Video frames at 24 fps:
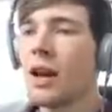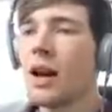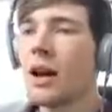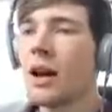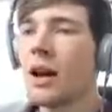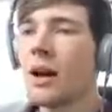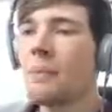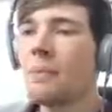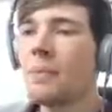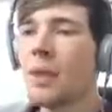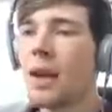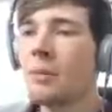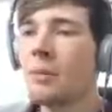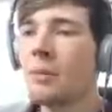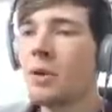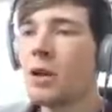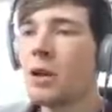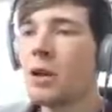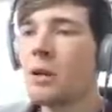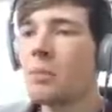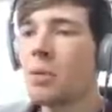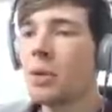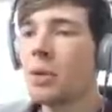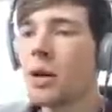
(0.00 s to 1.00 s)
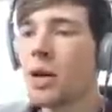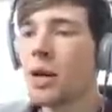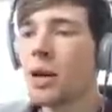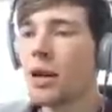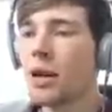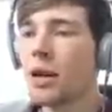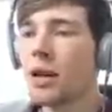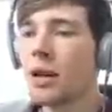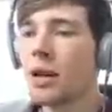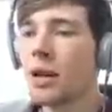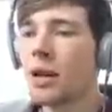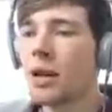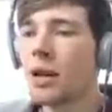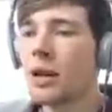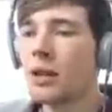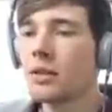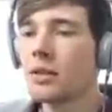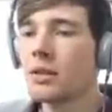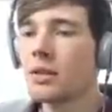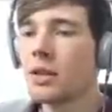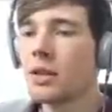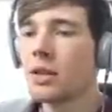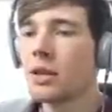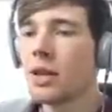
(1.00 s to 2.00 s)
Um, and we're going to put it in here.
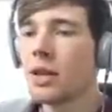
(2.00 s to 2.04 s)
So